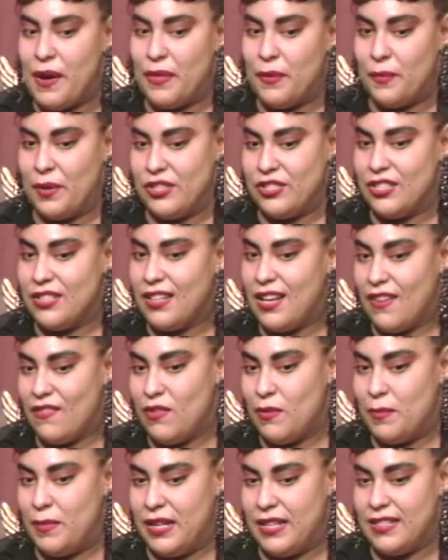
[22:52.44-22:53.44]
by the Russian
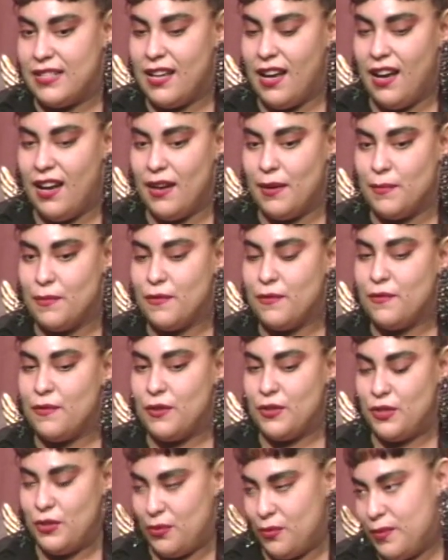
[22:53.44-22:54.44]
government um,
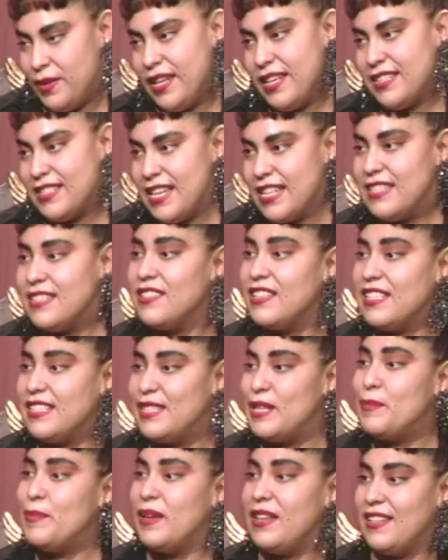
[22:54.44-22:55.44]
for two weeks and to
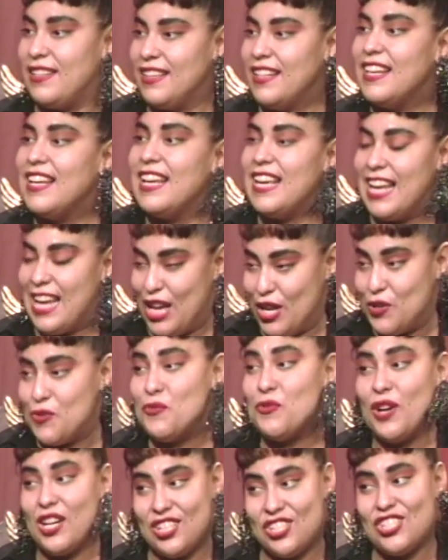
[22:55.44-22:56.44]
exhibit in
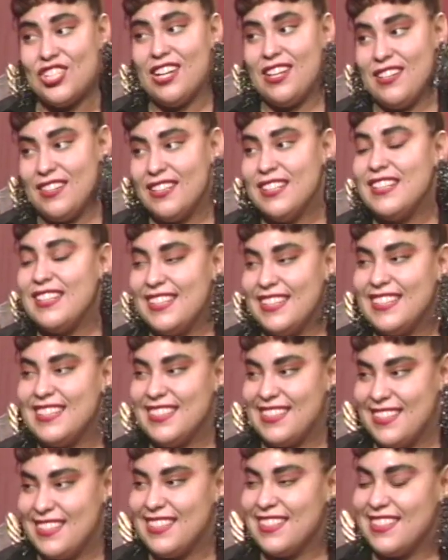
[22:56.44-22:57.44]
oh, Russia. I see. So you
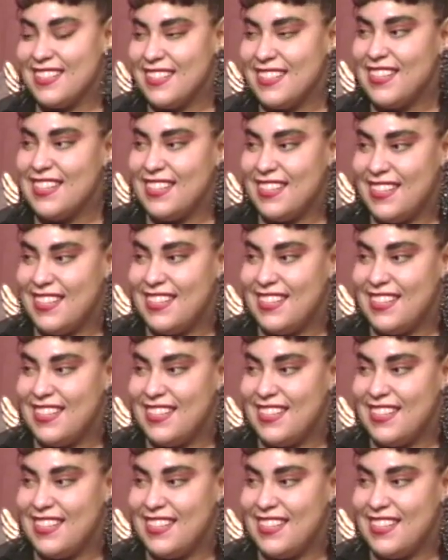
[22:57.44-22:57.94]
didn't get a chance to